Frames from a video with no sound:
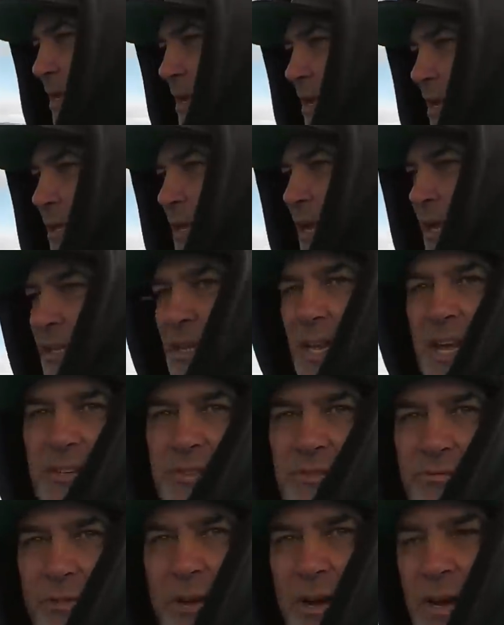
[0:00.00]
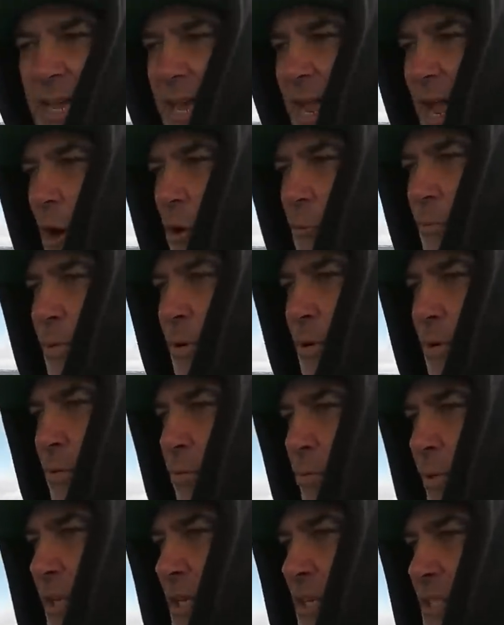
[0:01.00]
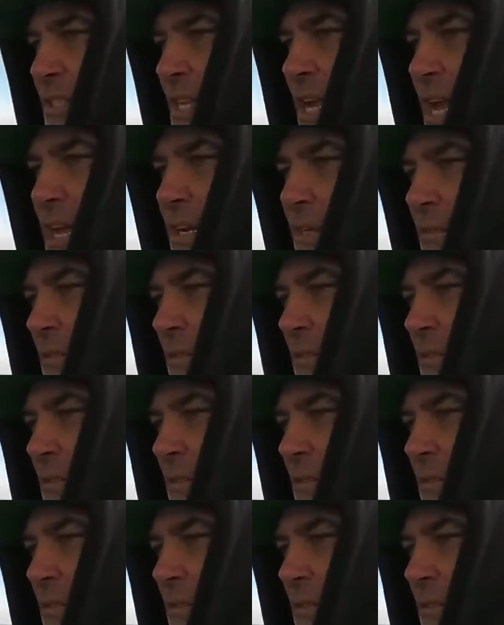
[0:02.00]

and that does really help when you start